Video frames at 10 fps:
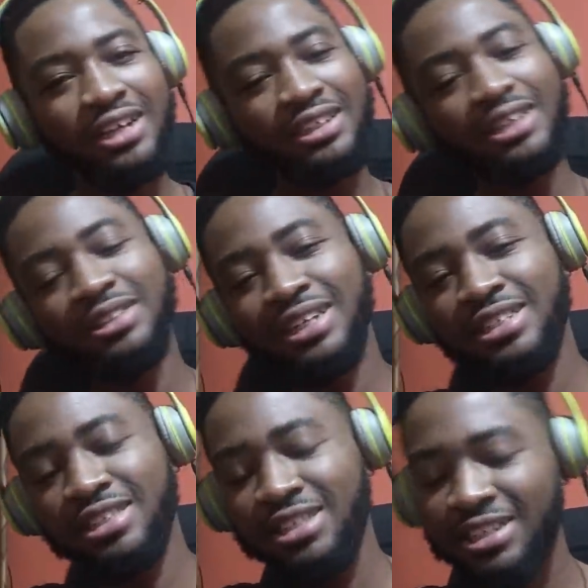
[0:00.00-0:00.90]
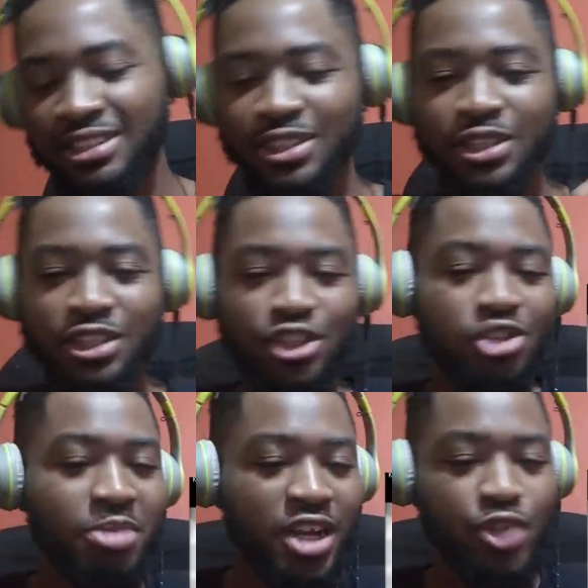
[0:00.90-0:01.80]
now that's the thing.
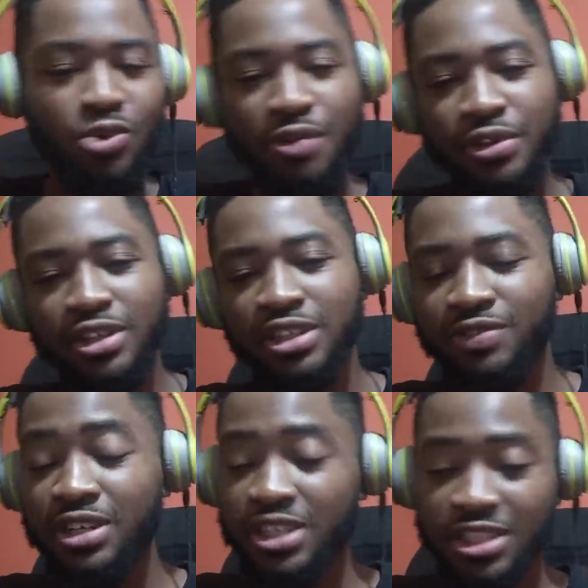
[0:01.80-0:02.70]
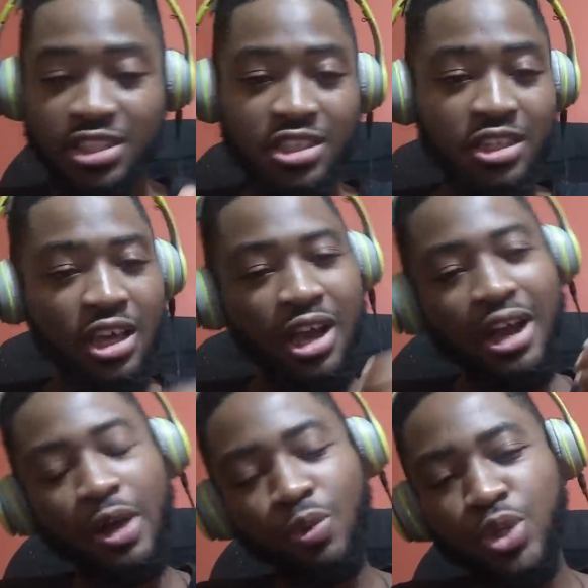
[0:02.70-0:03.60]
International markets for Africa never existed.
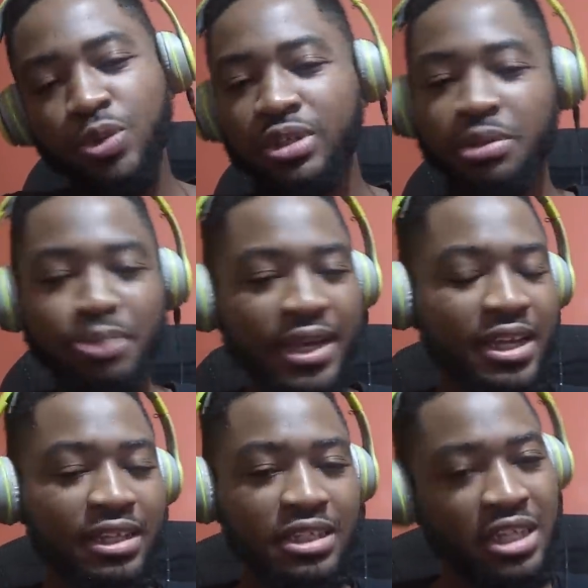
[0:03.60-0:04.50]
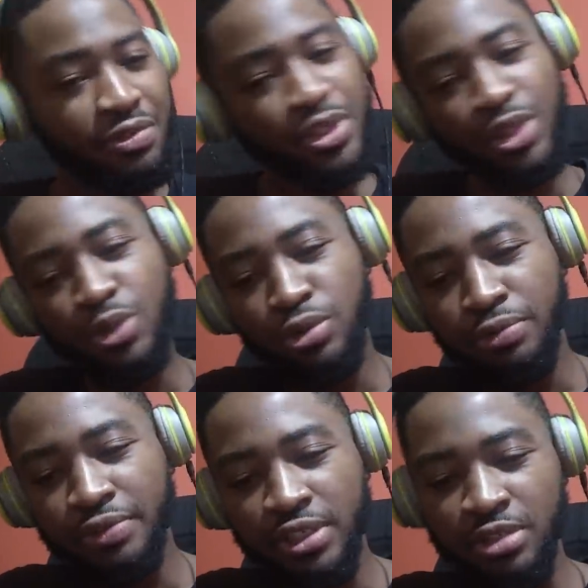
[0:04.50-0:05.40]
I wish we can apply that in every single
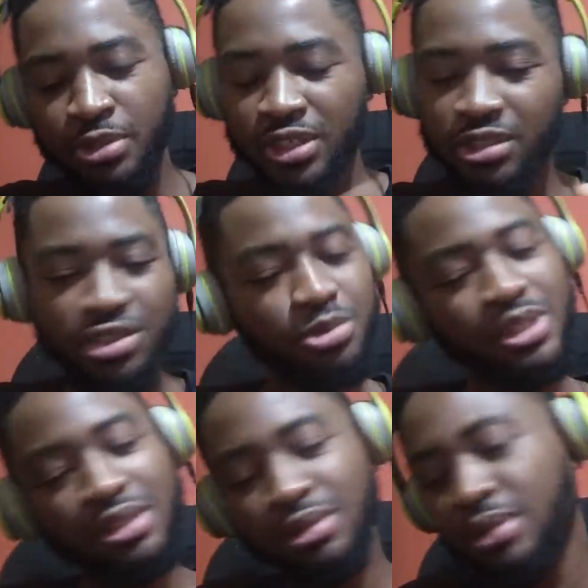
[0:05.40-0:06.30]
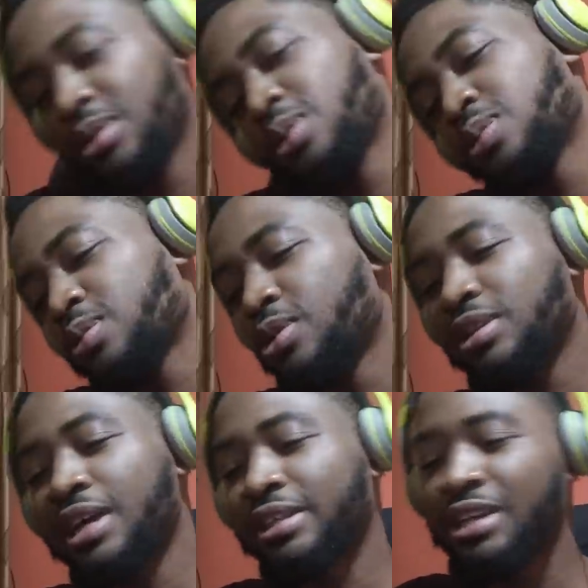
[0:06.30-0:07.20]
phase, but it doesn't really work
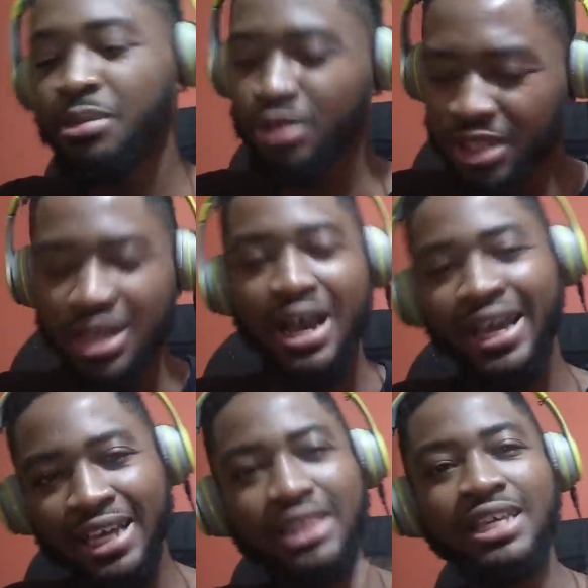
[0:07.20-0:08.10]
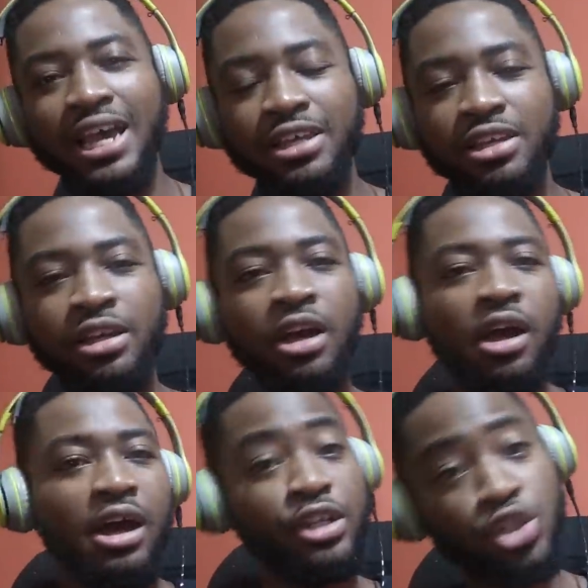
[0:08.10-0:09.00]
like that. But yeah, I get the idea,
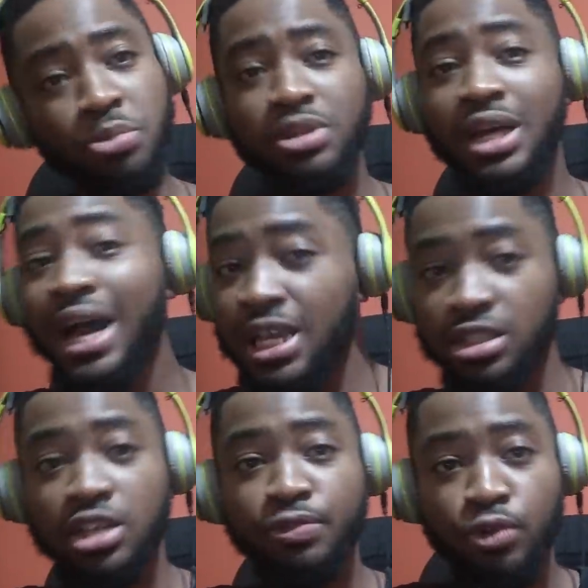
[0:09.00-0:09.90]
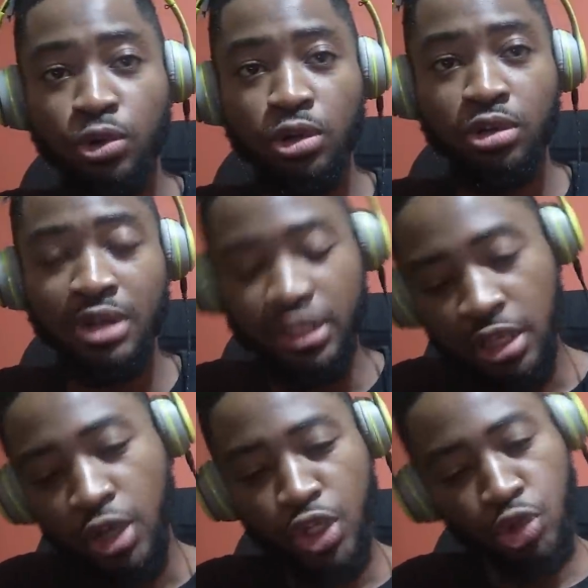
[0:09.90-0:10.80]
and it's something that I stand for. All right,
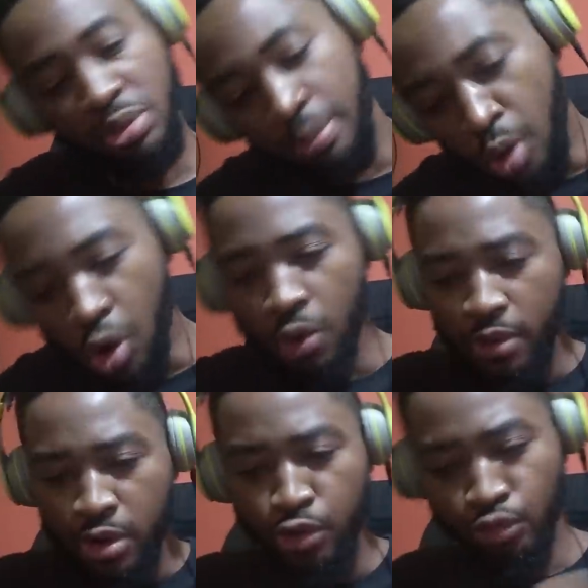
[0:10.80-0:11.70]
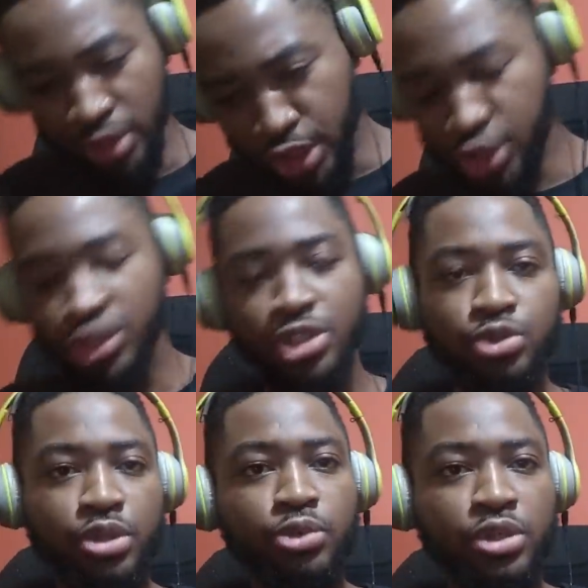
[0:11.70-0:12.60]
there should be more relationships
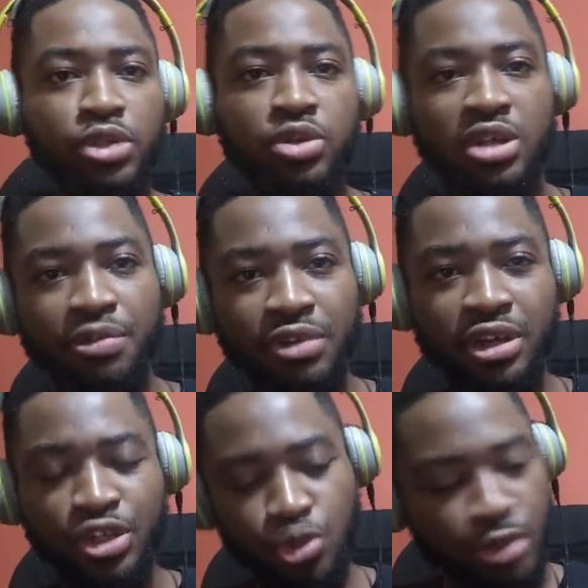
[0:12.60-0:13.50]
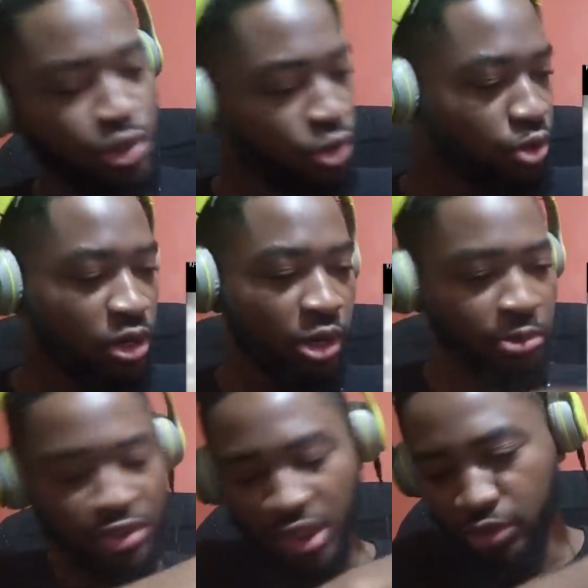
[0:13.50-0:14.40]
with with know in Africa. There should be no
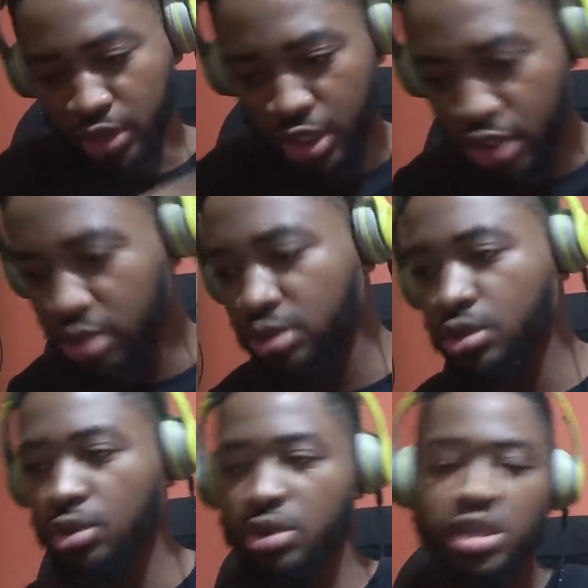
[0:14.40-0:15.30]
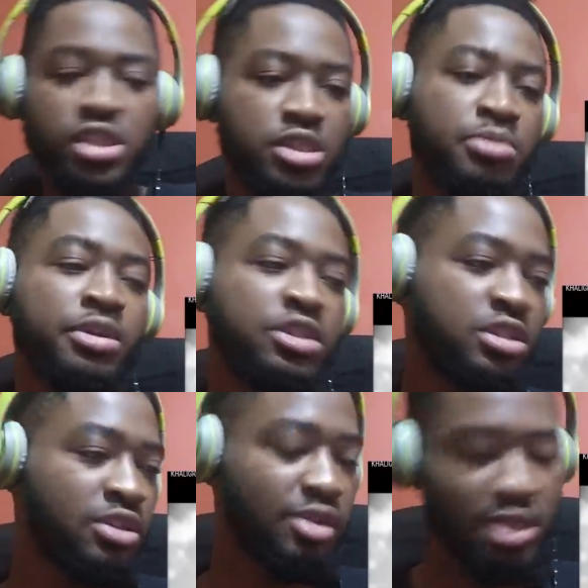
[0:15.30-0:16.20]
um, segregation. No, okay, this is what
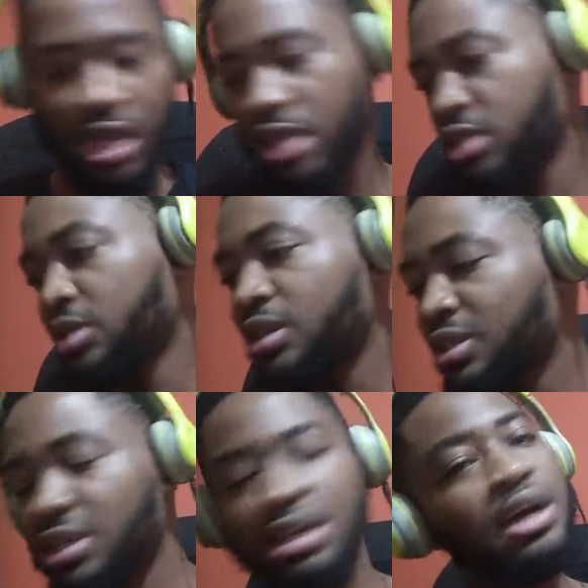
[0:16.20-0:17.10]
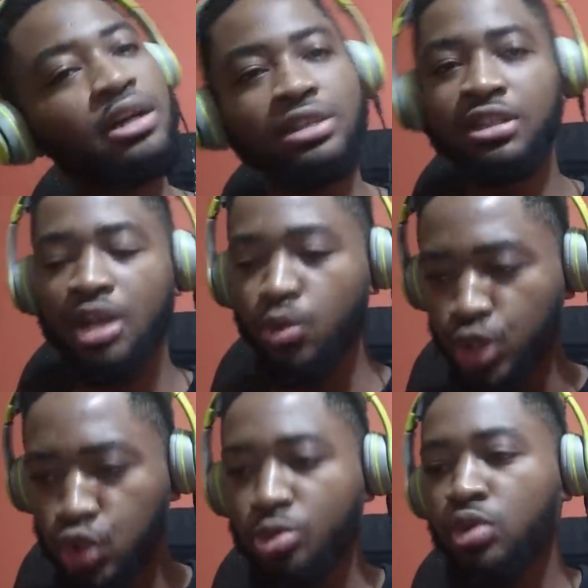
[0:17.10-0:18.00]
this is our side. This is our side. Nah, nah, nah. We
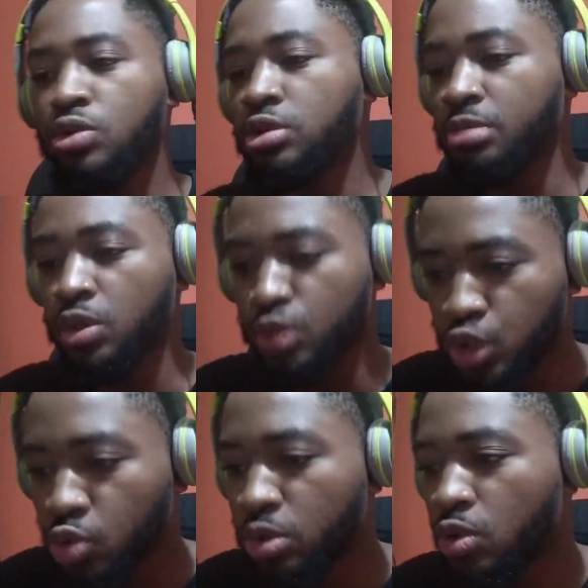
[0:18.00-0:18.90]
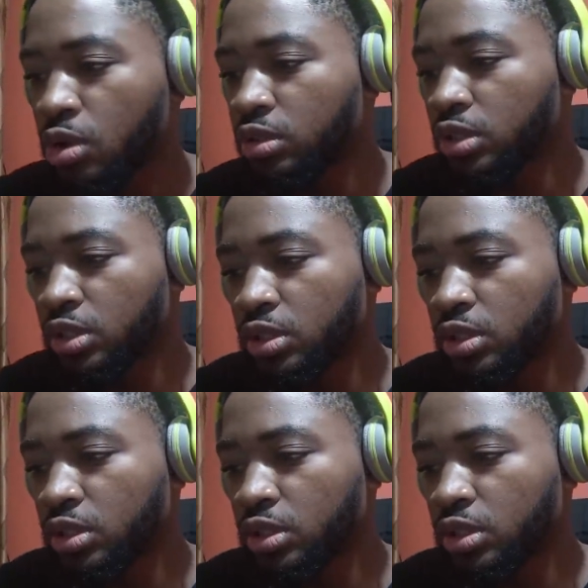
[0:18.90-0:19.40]
should be one, man. We should be one.